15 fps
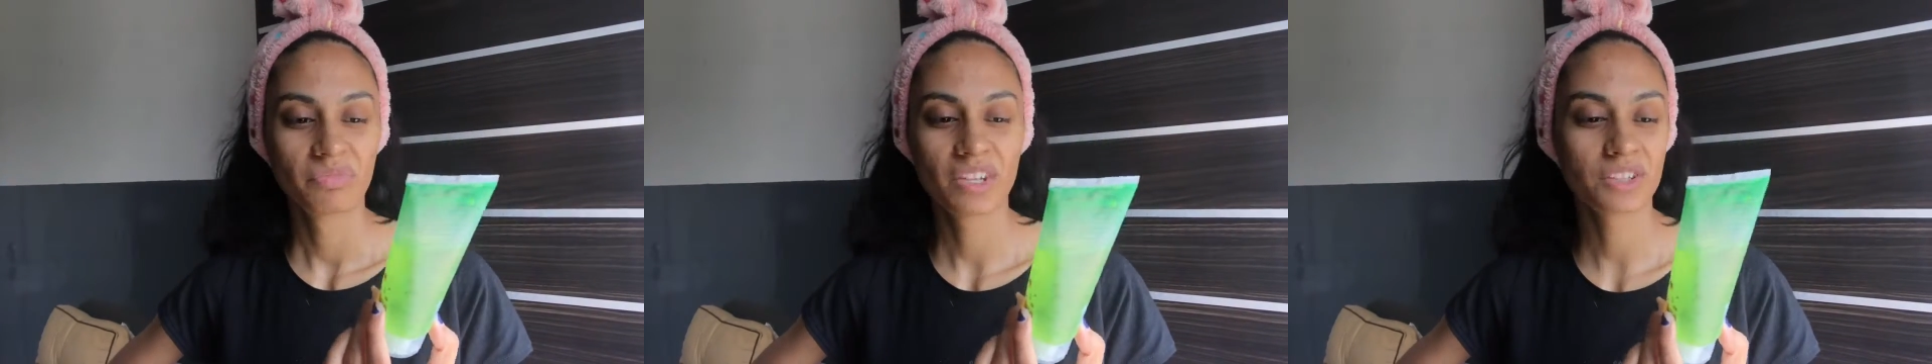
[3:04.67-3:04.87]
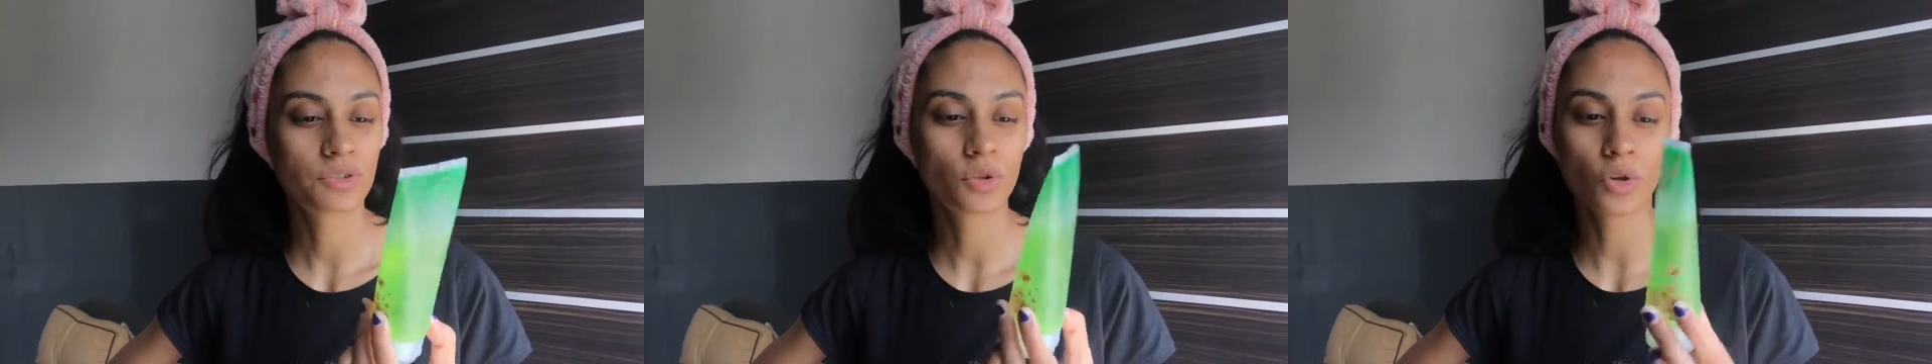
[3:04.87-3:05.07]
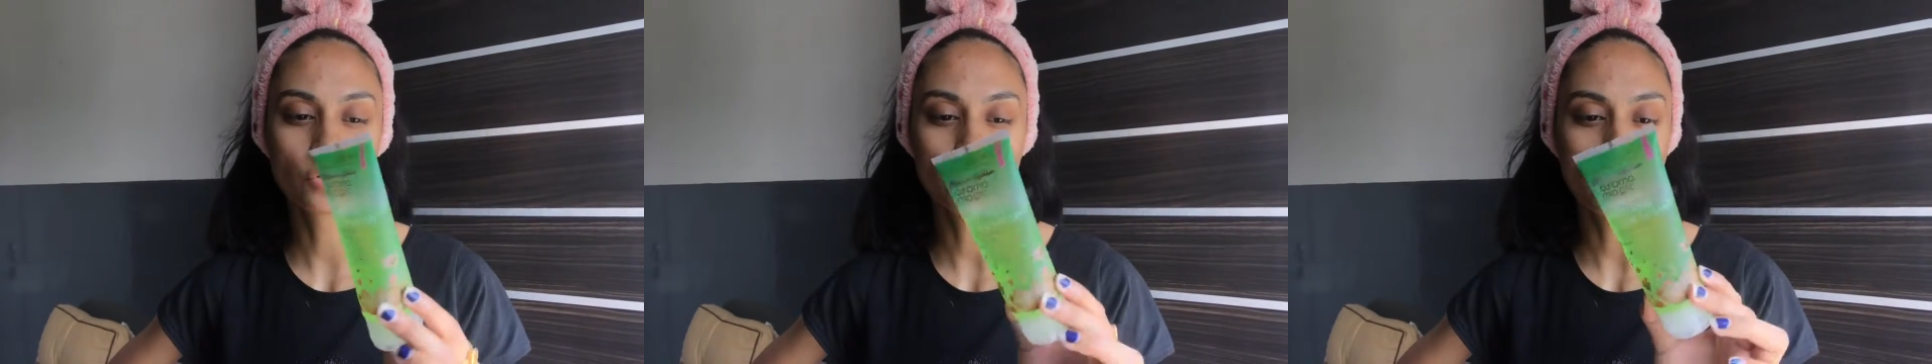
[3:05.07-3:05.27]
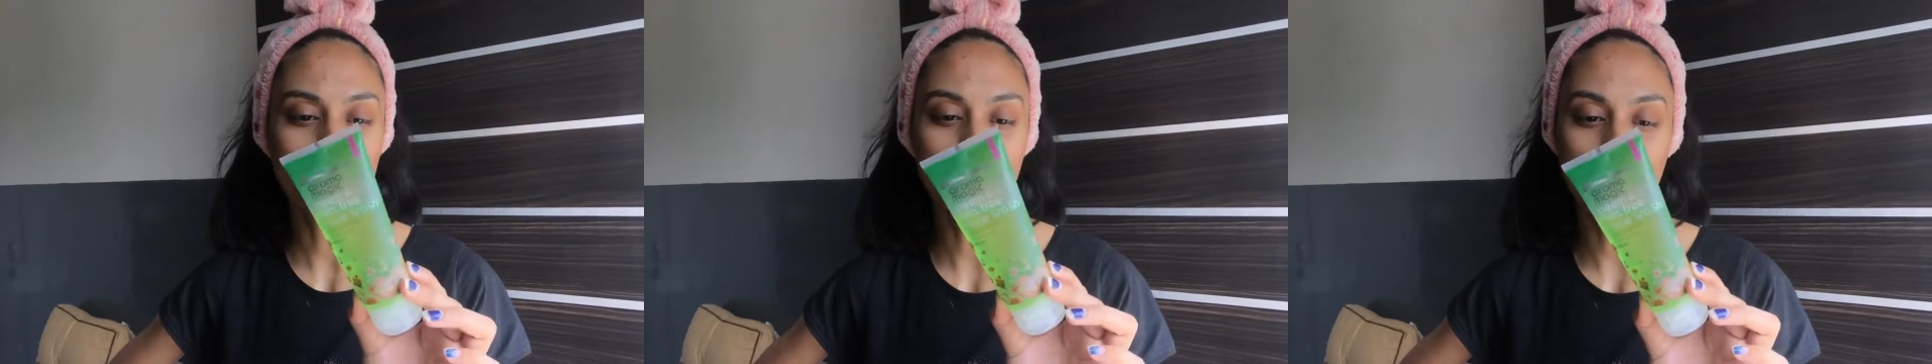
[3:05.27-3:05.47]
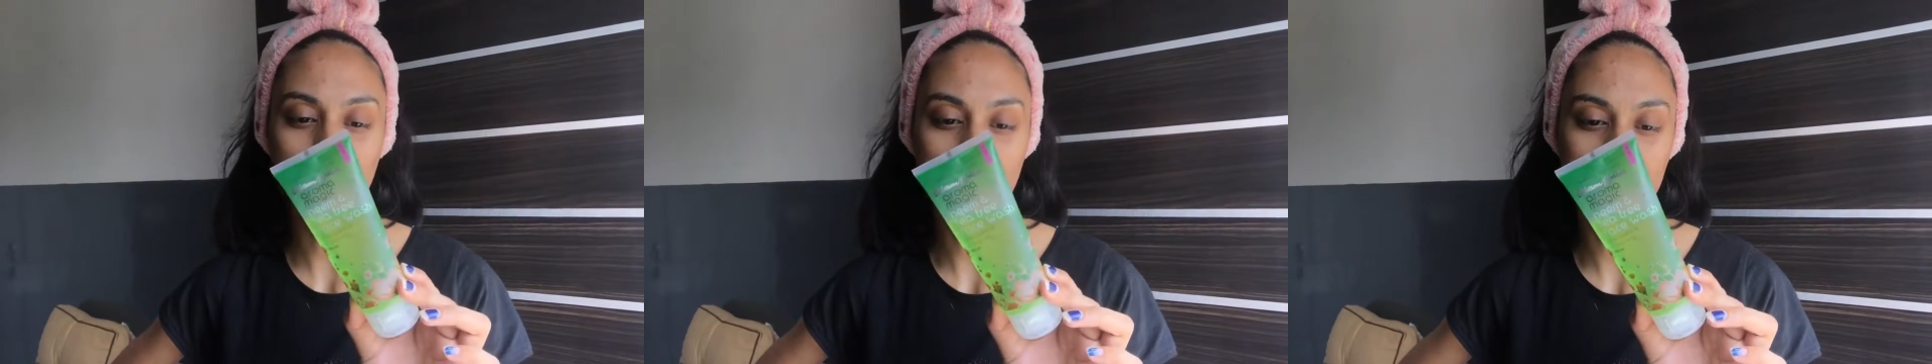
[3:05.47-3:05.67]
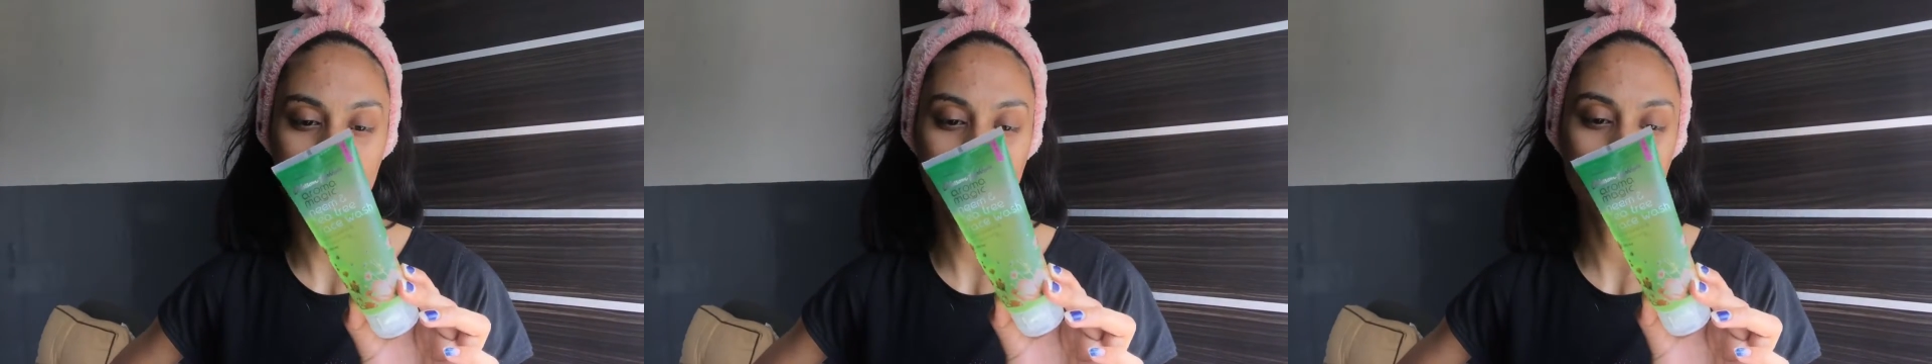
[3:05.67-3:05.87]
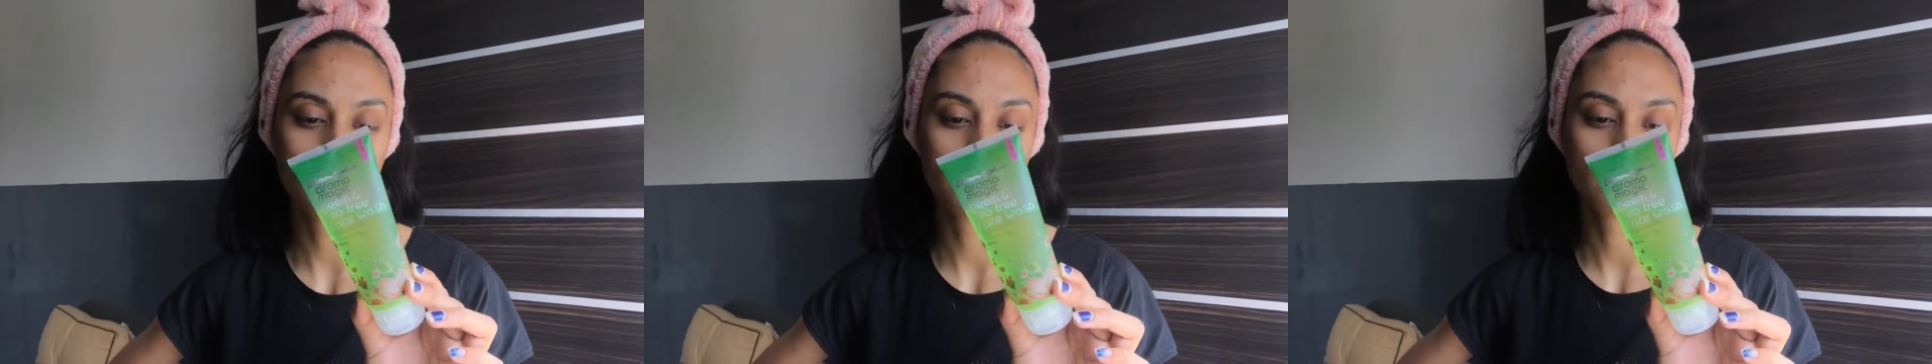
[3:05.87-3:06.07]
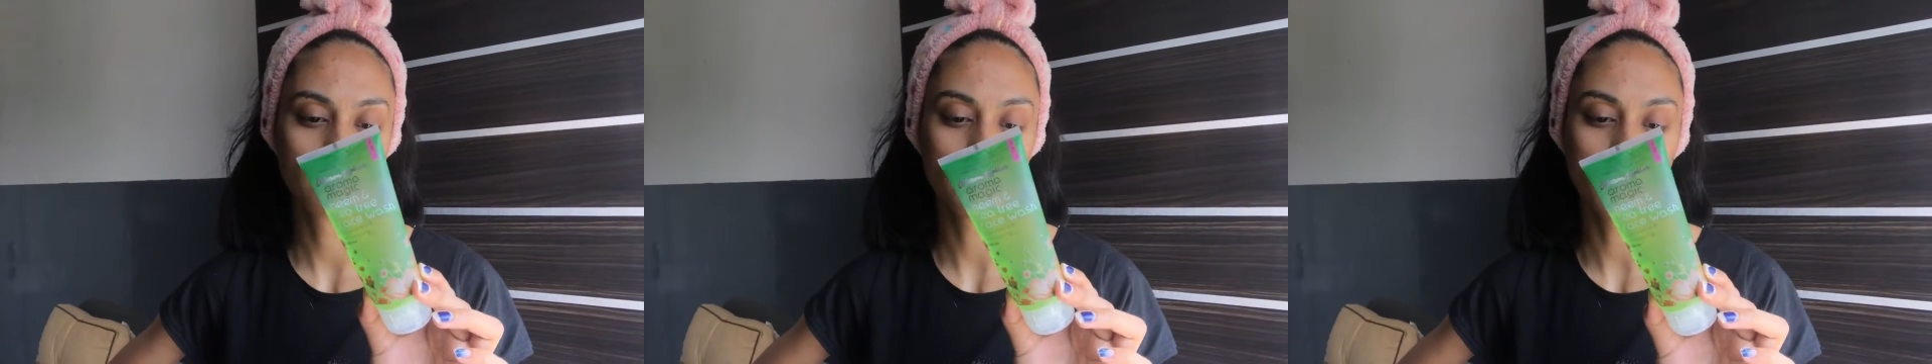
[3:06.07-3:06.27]
this goes on for like
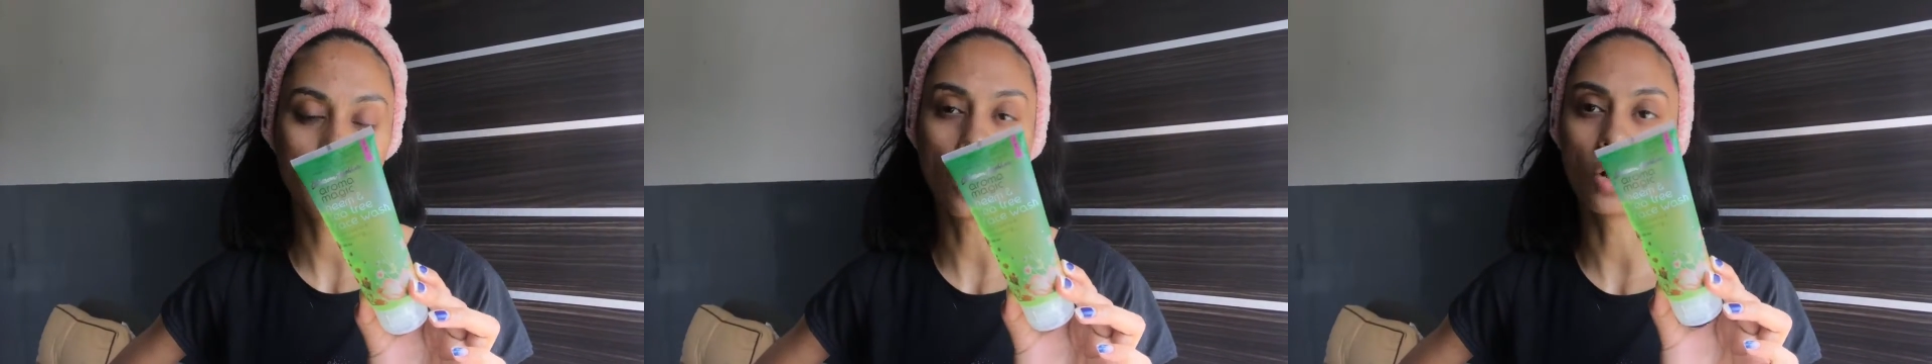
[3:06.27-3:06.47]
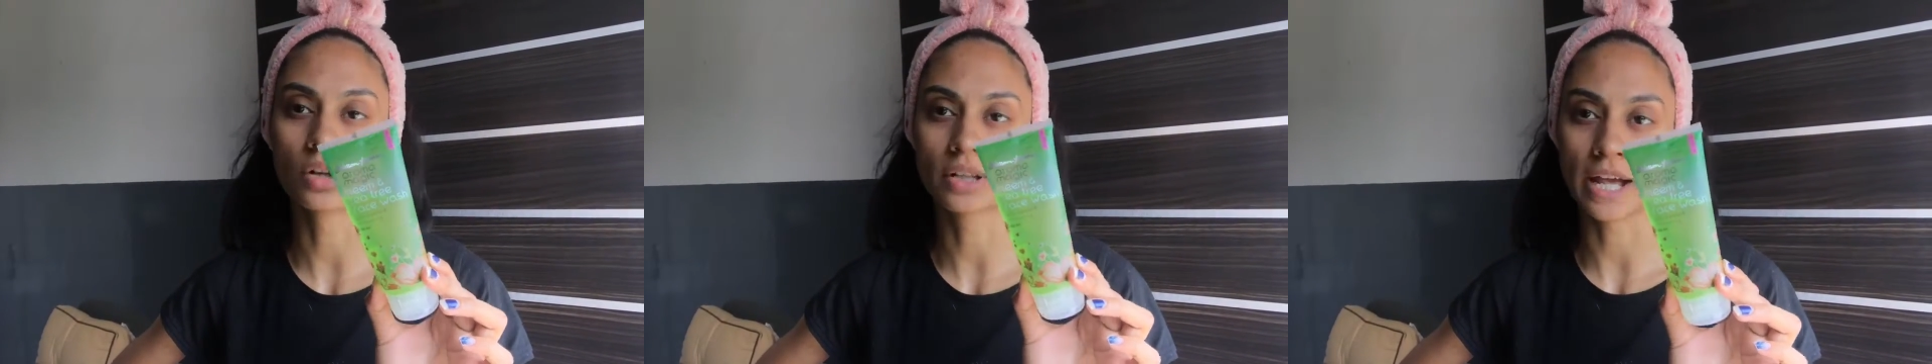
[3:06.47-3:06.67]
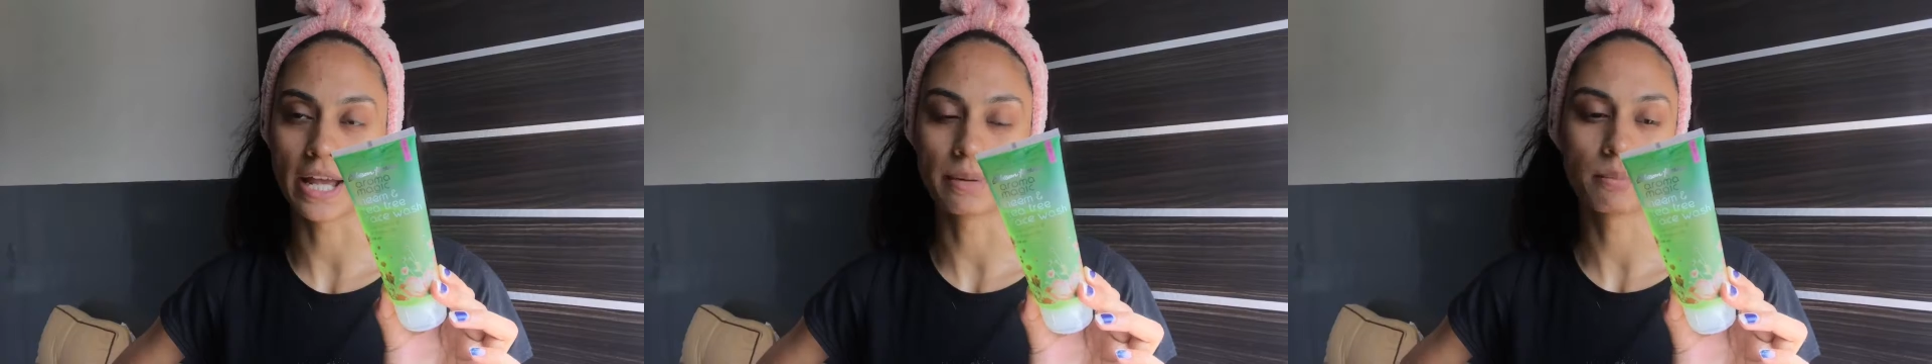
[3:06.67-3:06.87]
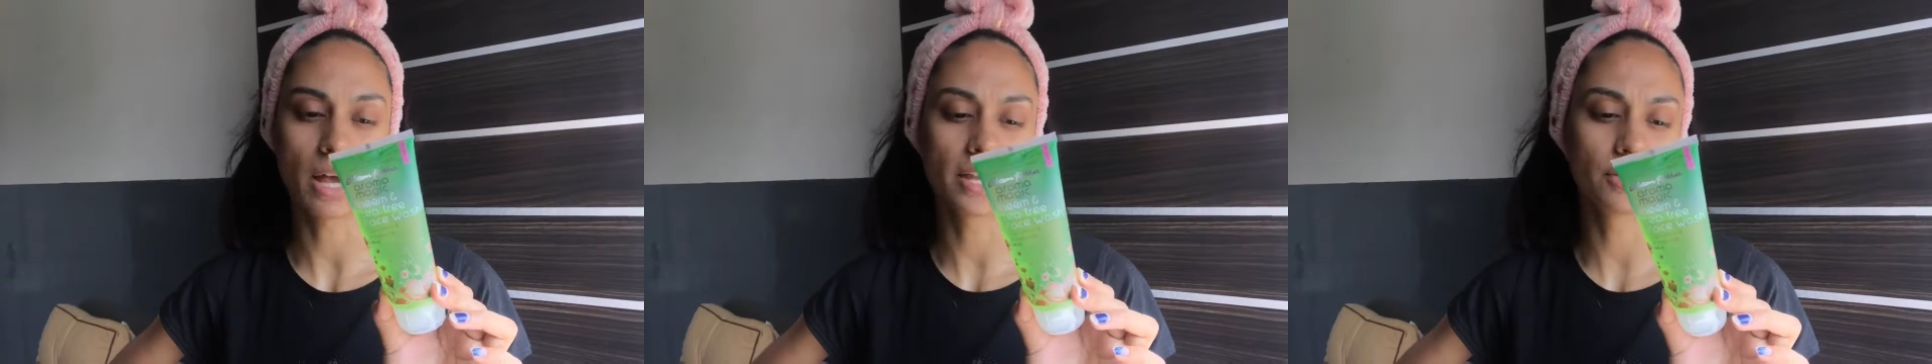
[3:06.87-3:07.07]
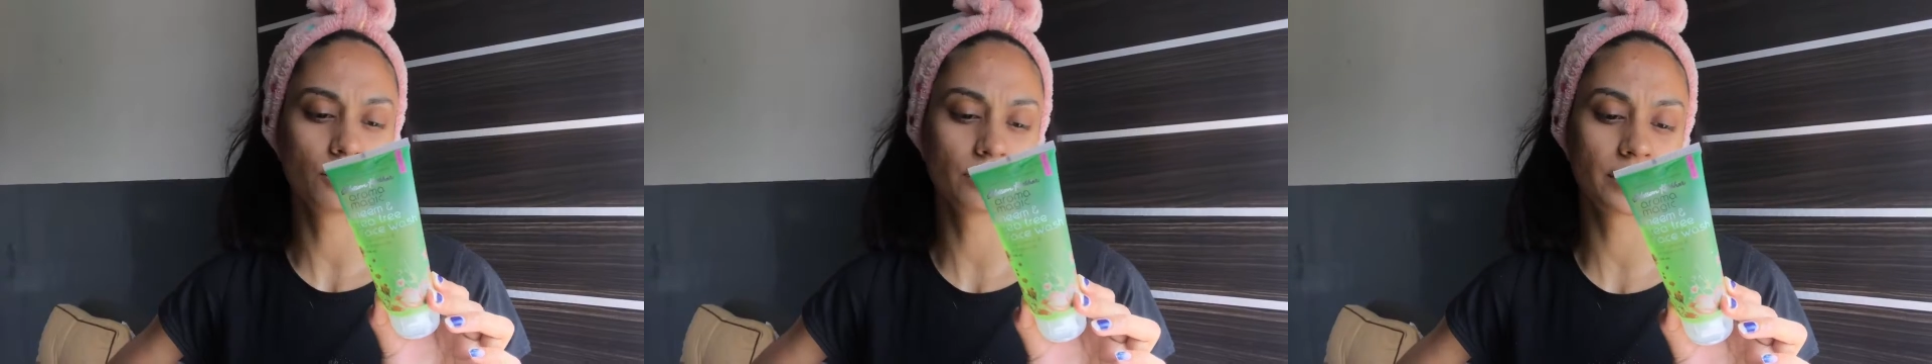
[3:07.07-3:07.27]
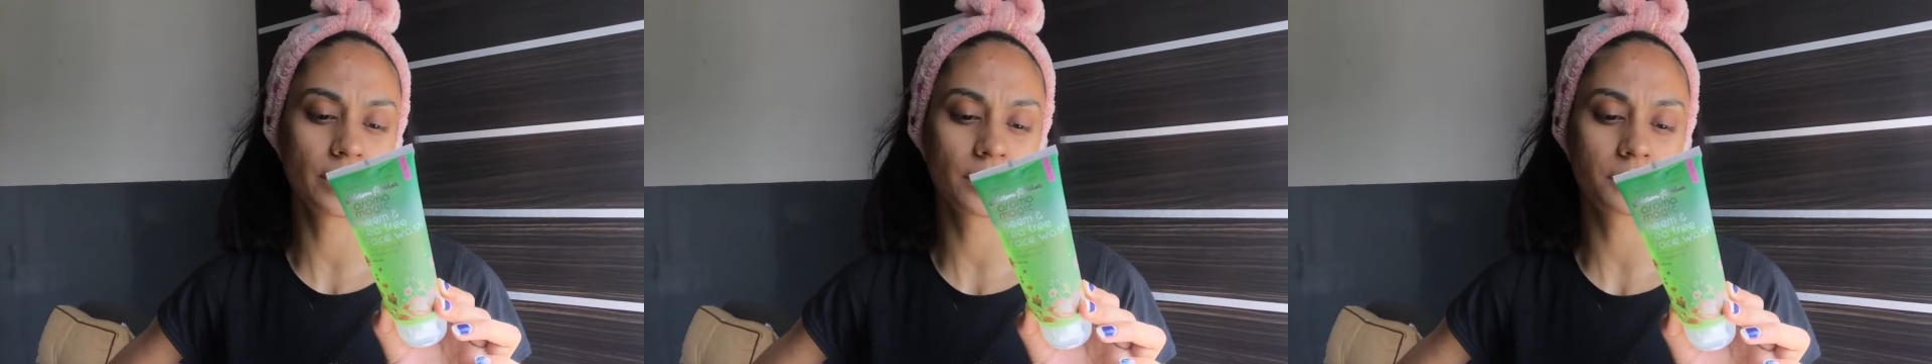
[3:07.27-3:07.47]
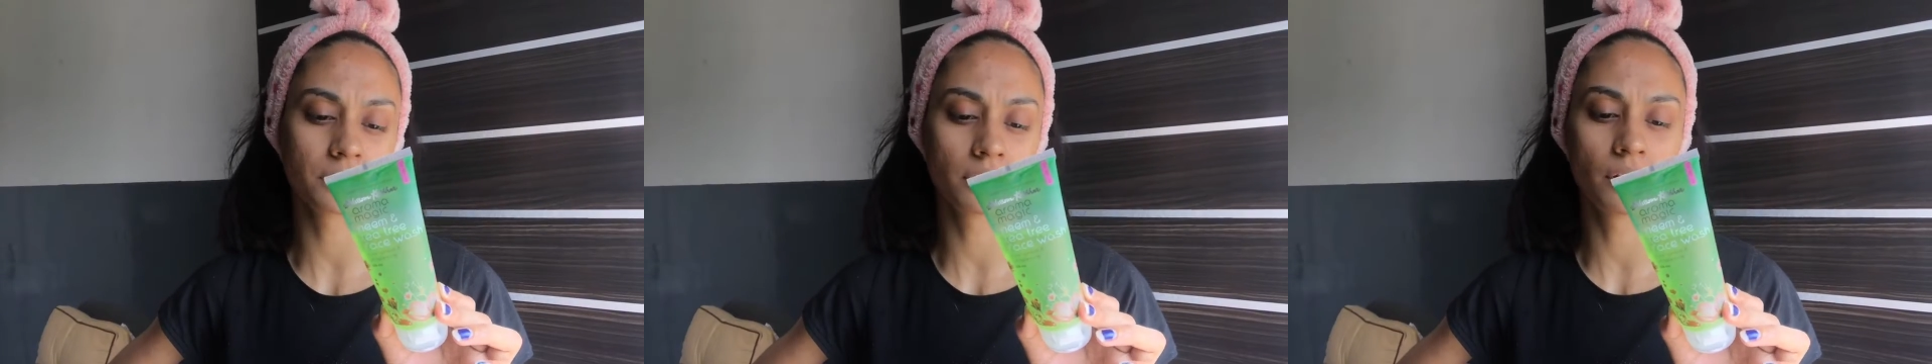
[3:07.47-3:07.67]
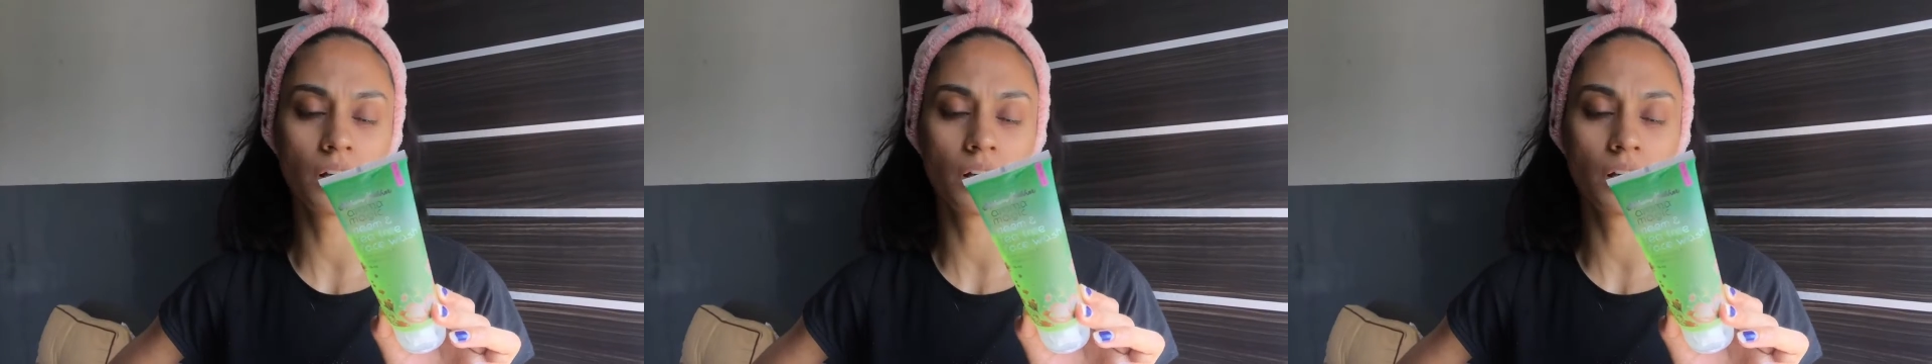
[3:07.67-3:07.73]
a long time. I use it